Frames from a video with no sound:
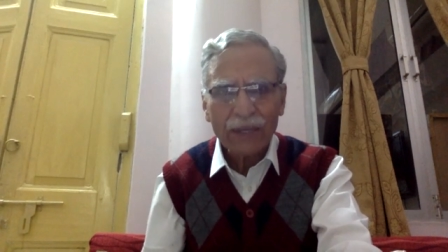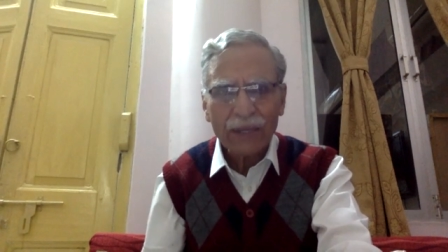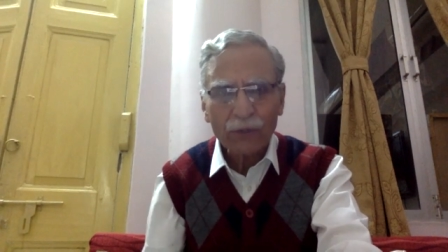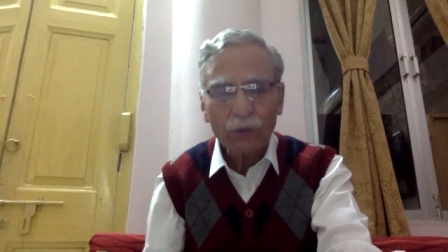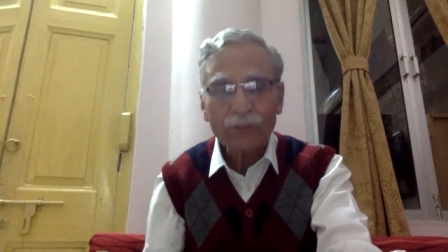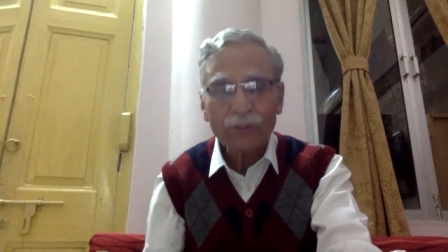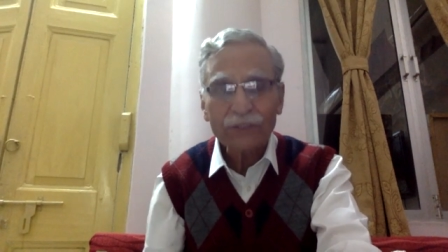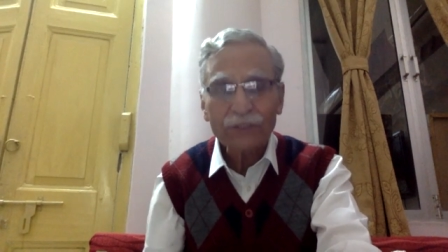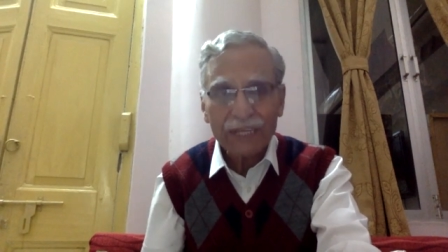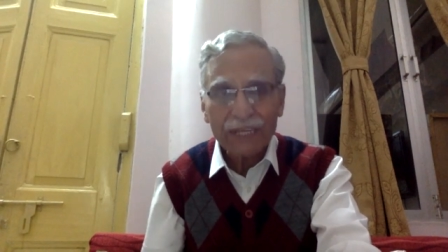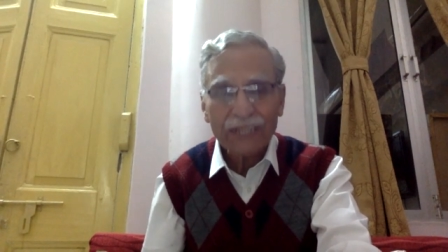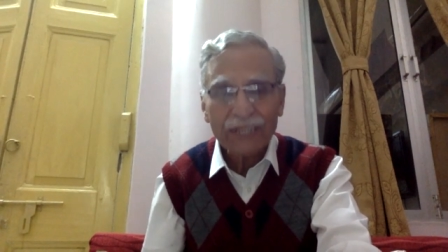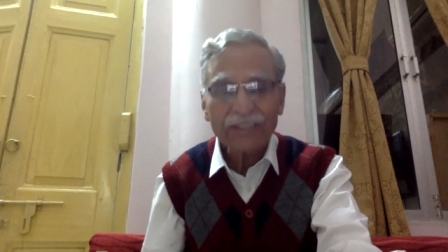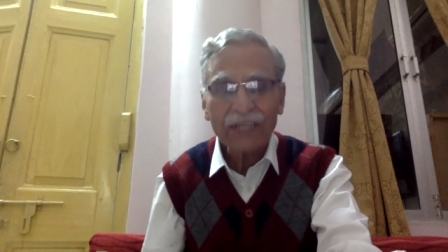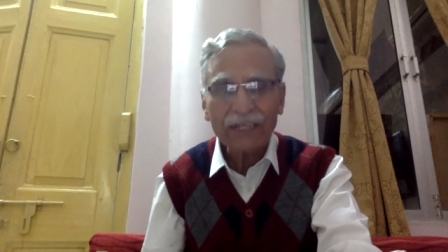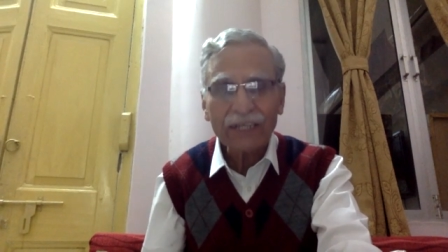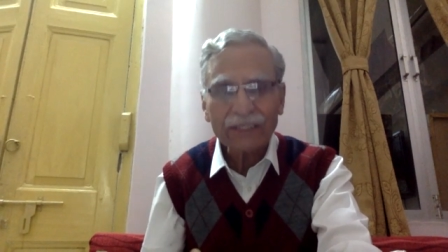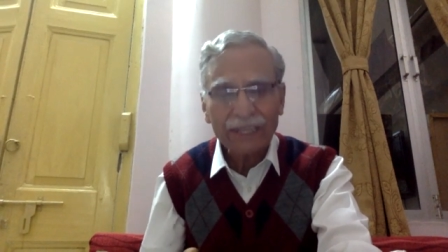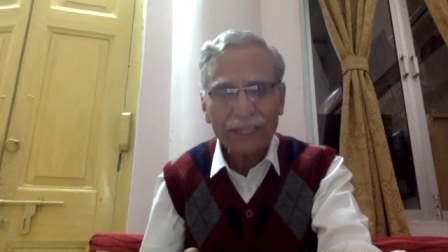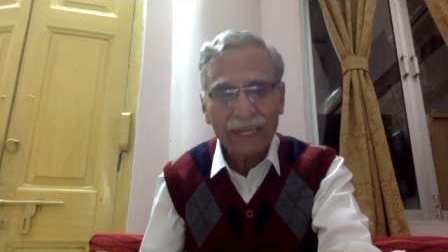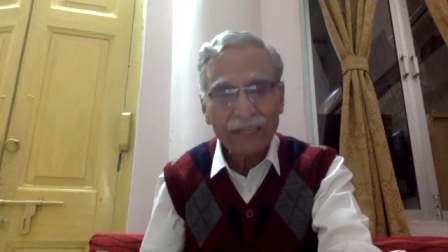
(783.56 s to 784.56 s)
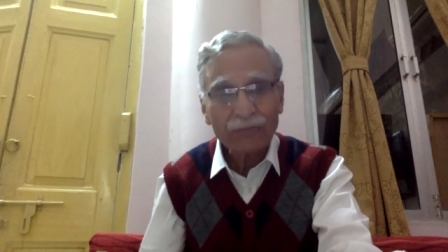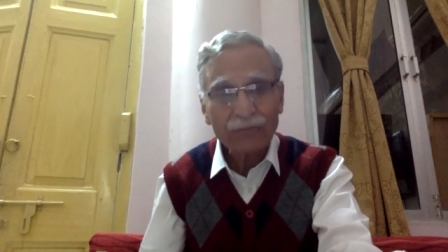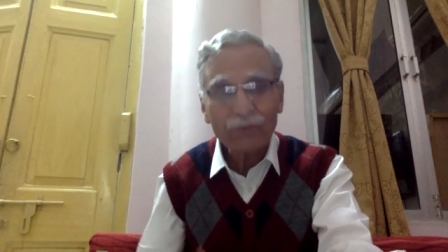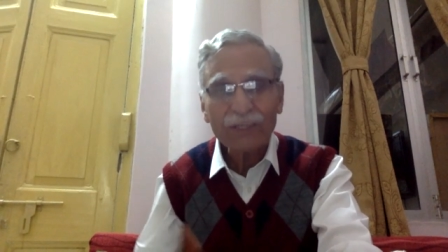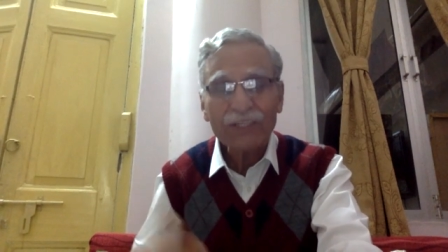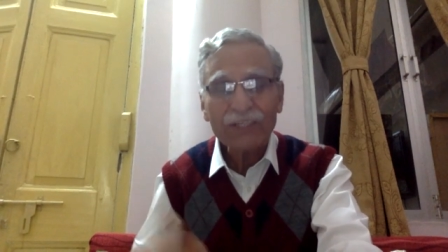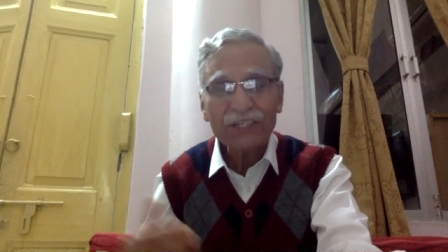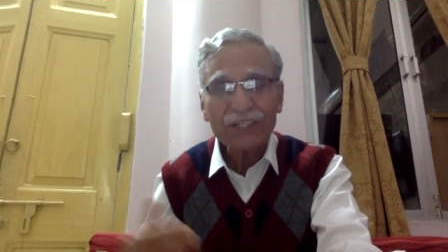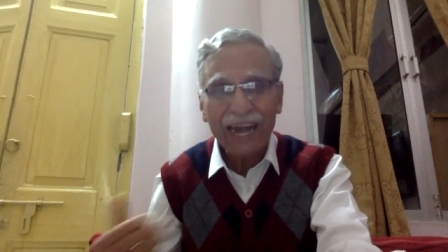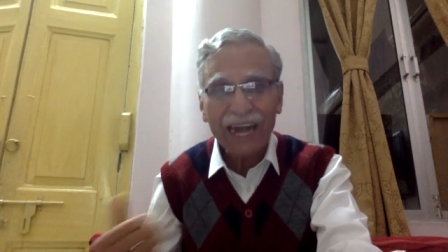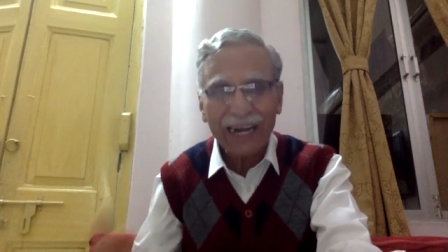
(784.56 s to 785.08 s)
you know, these are things
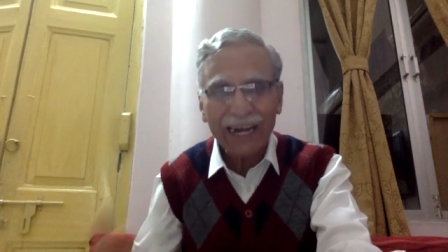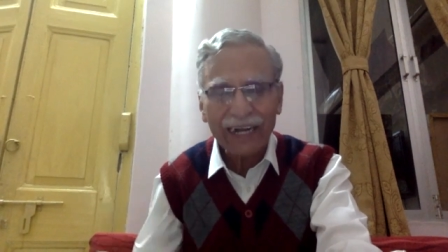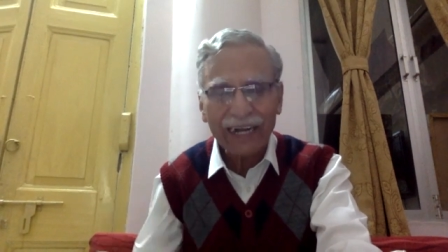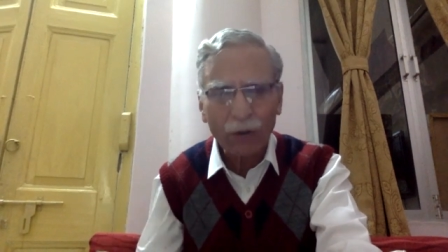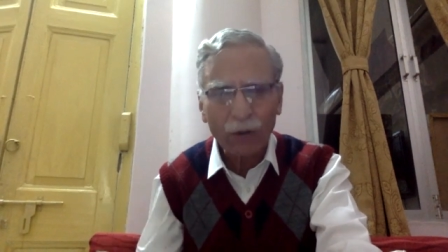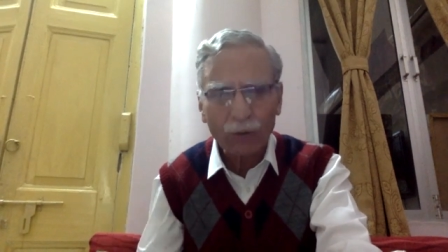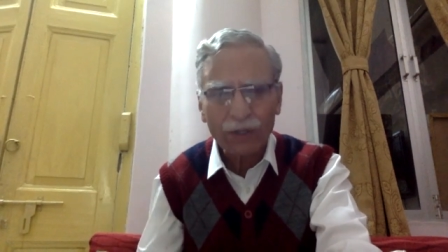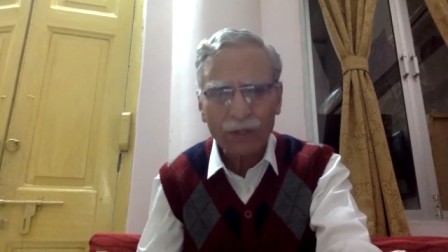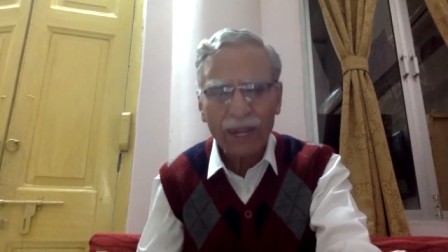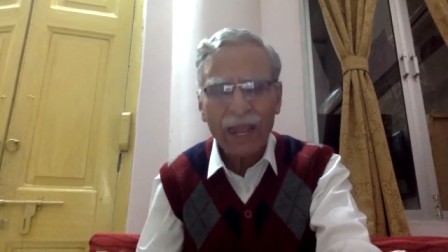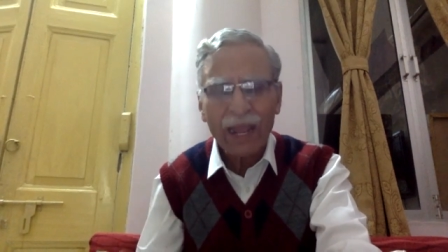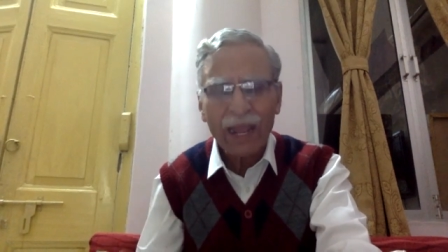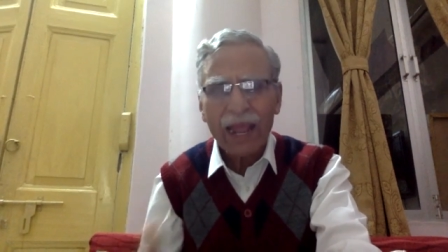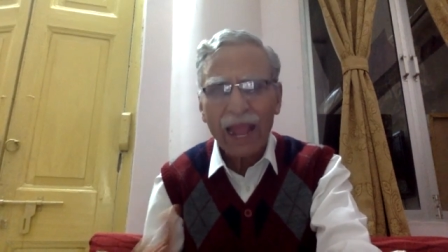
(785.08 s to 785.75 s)
which stand out.